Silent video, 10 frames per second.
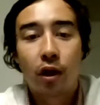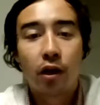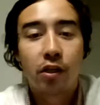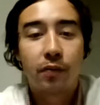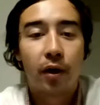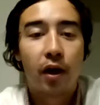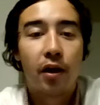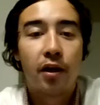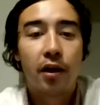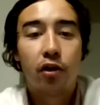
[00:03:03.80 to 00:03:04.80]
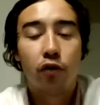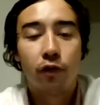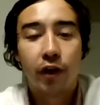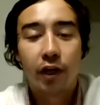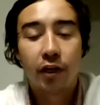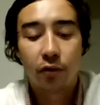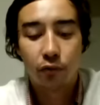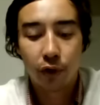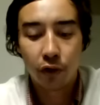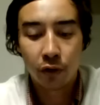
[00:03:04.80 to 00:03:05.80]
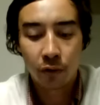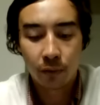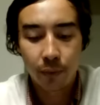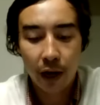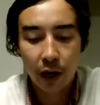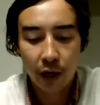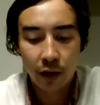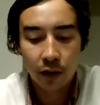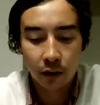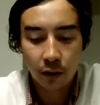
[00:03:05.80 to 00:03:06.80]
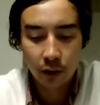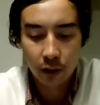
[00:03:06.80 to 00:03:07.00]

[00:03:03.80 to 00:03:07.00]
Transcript: was caused by an overheated wheel bearing.